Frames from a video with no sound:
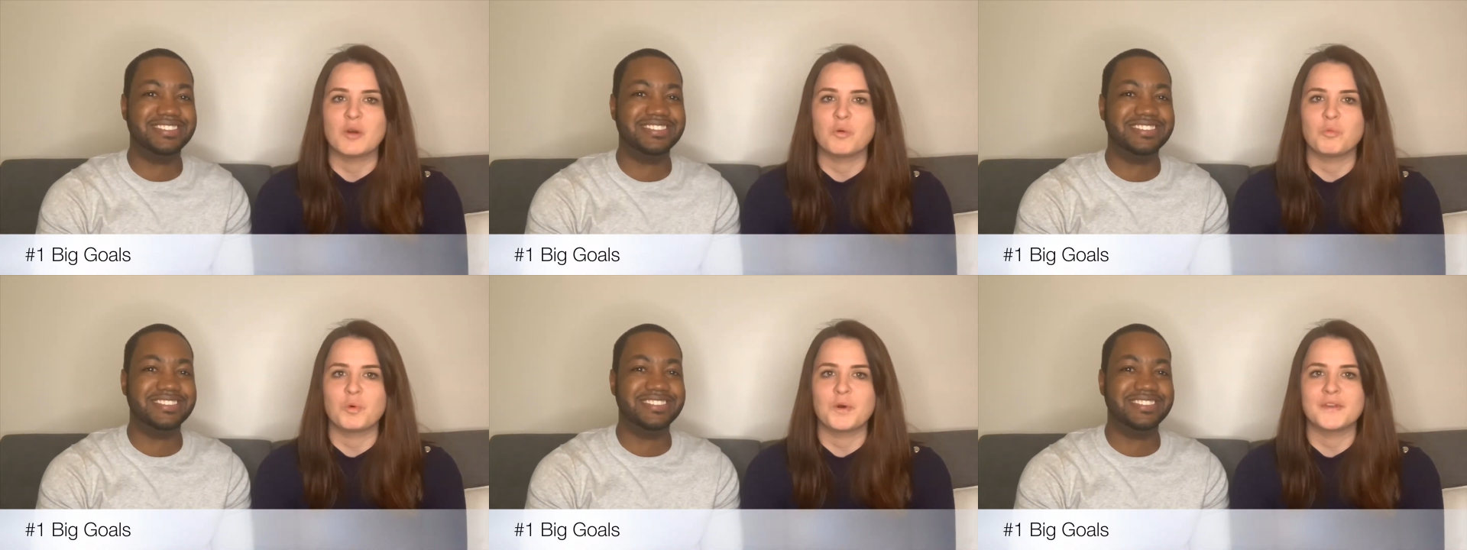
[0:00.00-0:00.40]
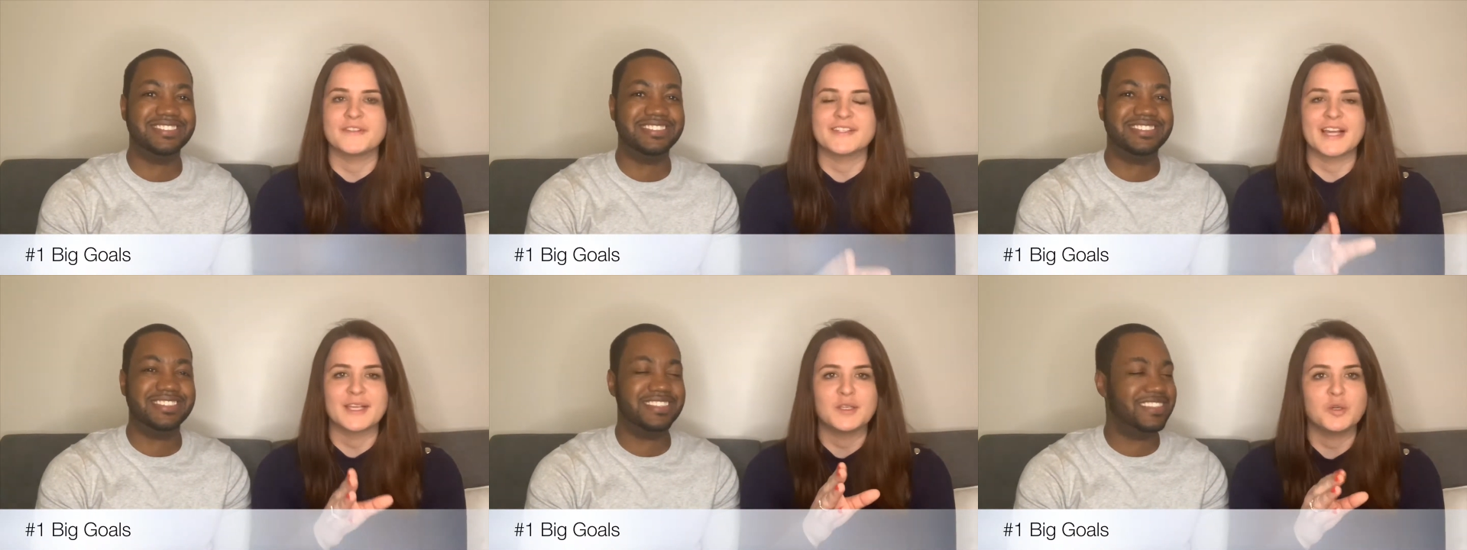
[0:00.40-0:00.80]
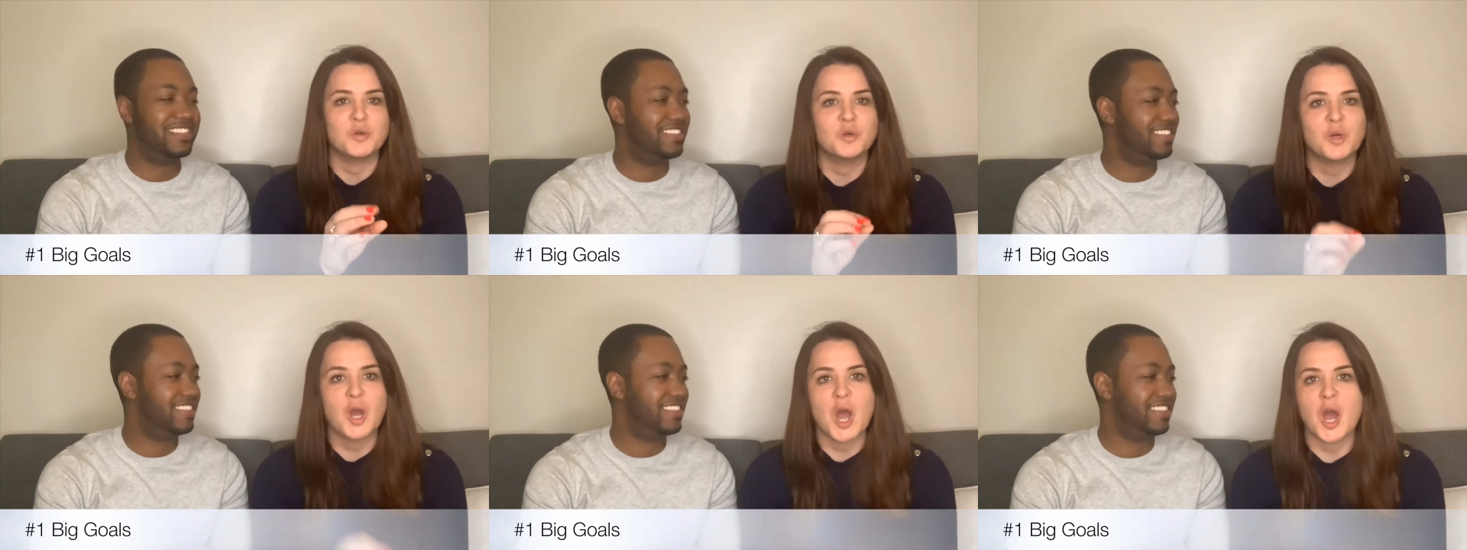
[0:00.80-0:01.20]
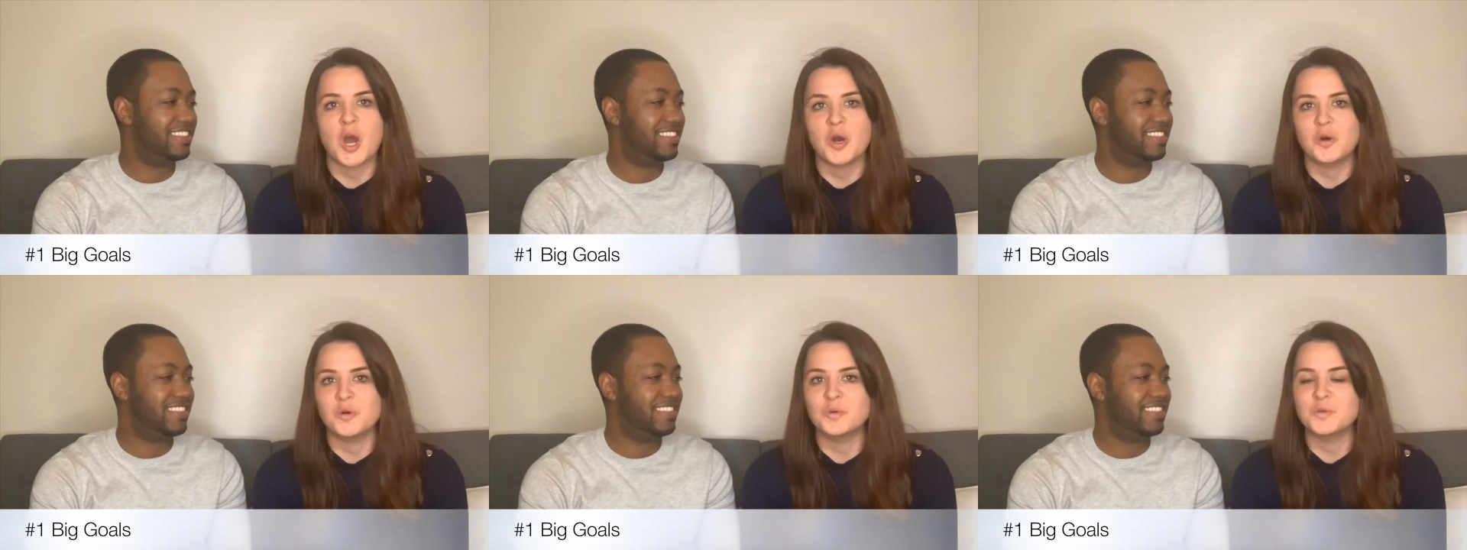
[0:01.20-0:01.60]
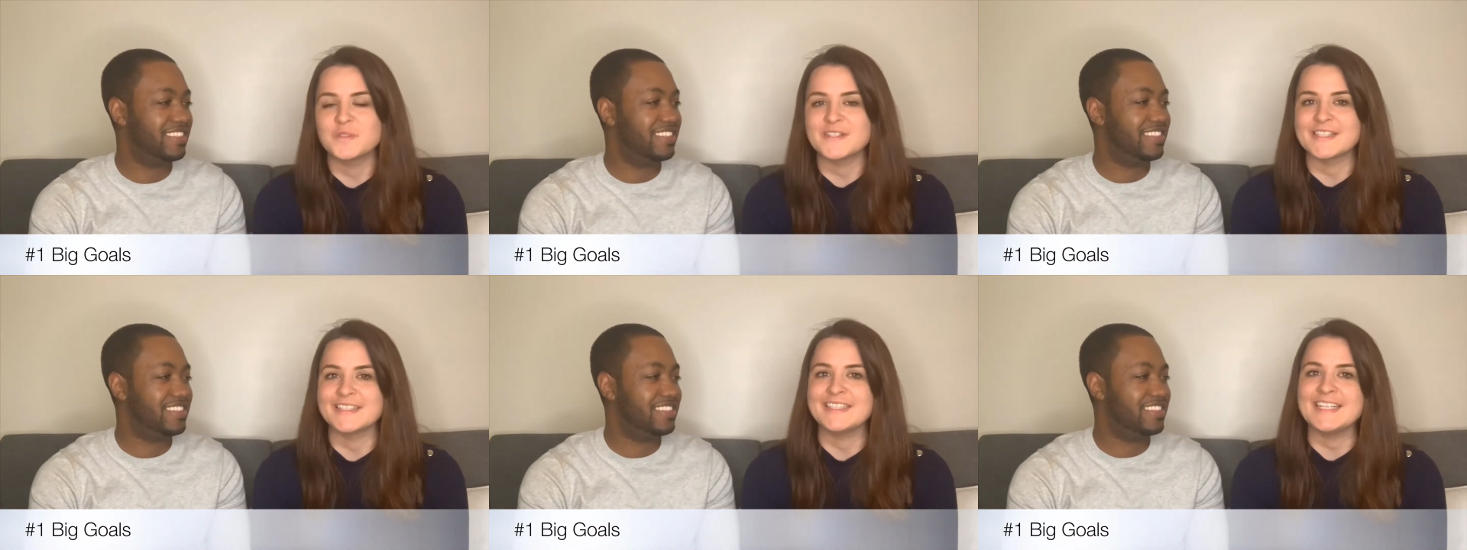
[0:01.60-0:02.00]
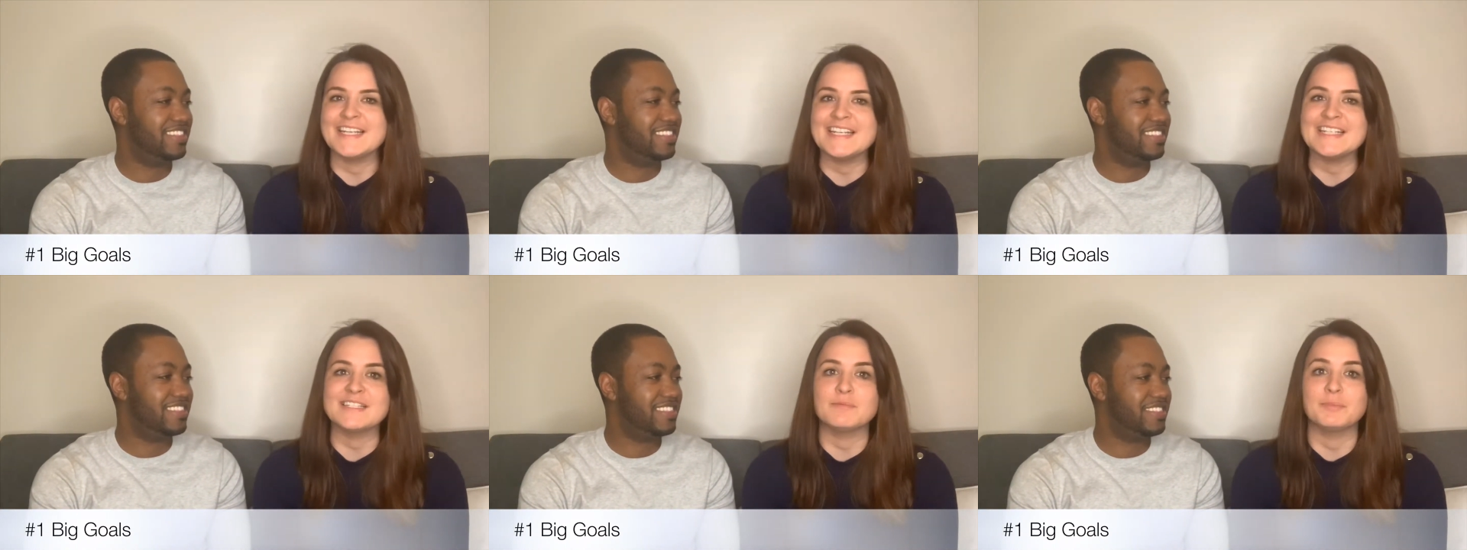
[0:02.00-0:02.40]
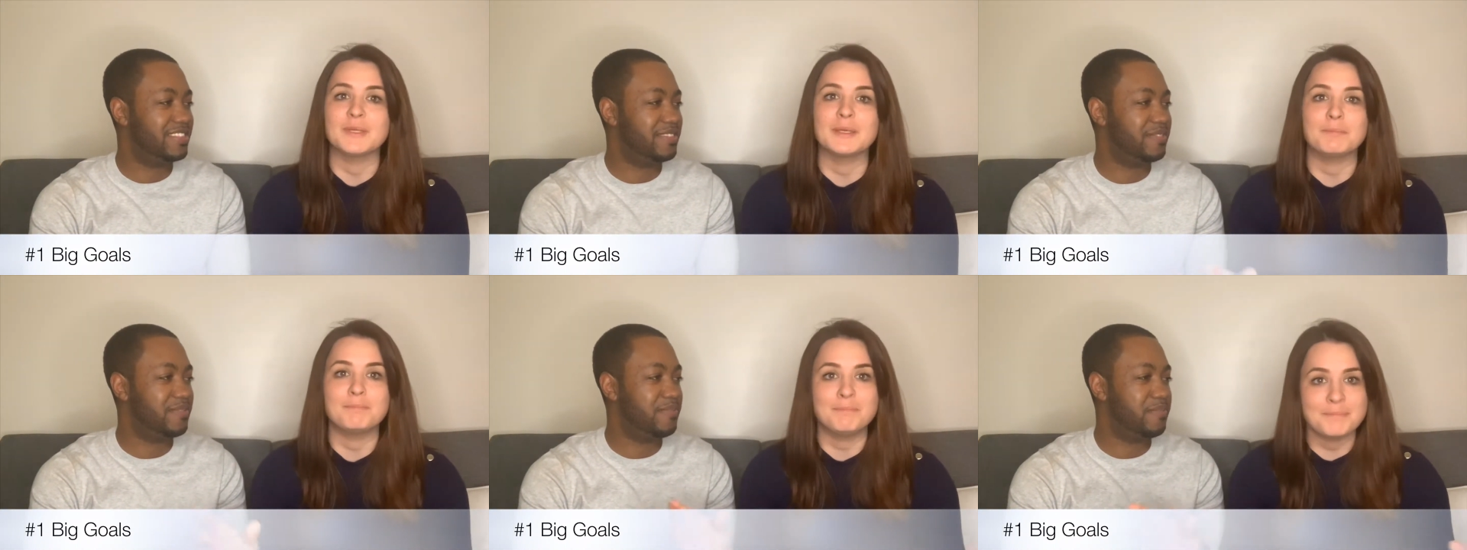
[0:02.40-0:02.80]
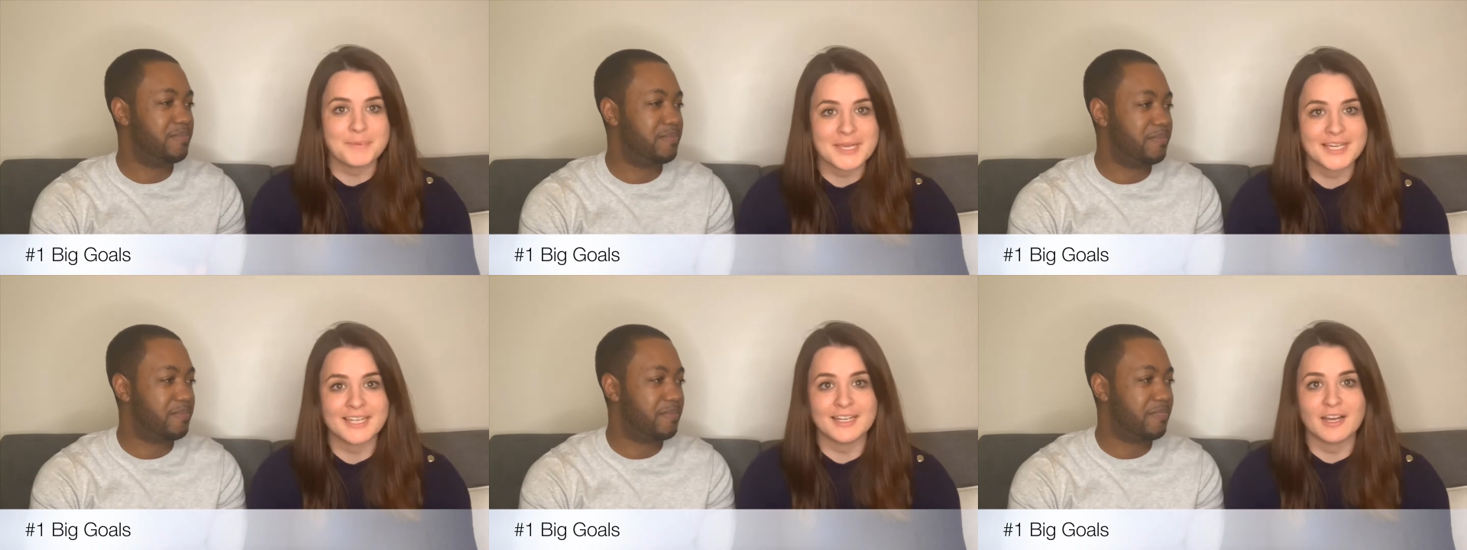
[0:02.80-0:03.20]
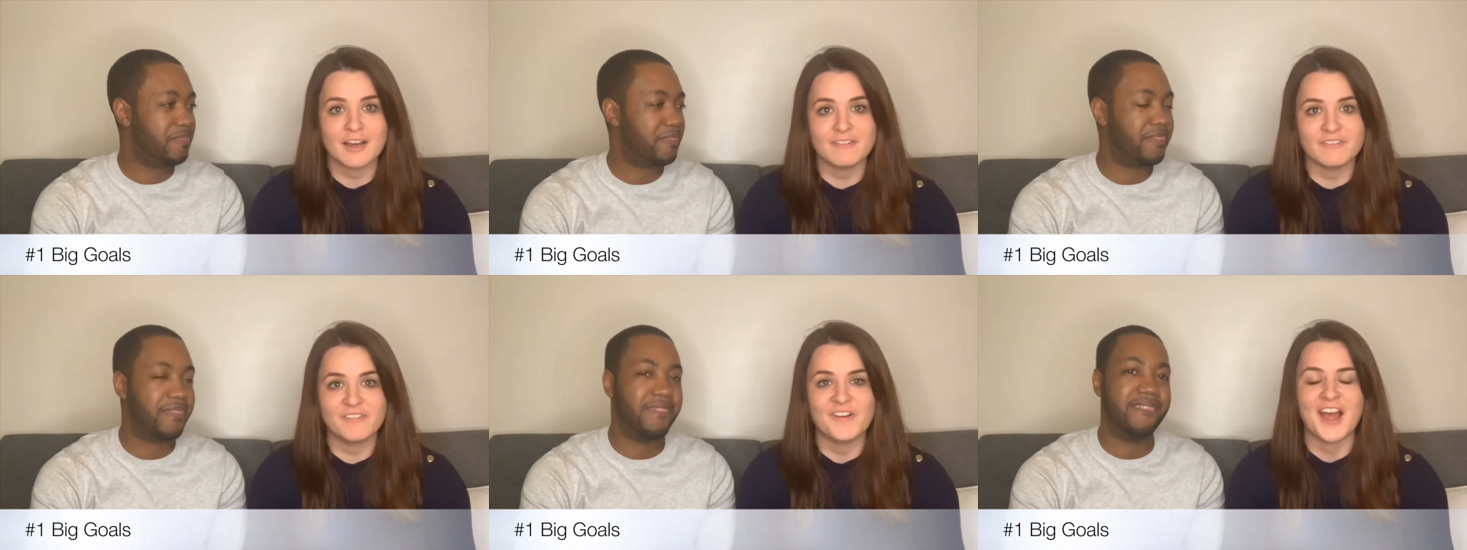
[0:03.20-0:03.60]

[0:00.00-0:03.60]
Speaker 1: was that your goals need to be big enough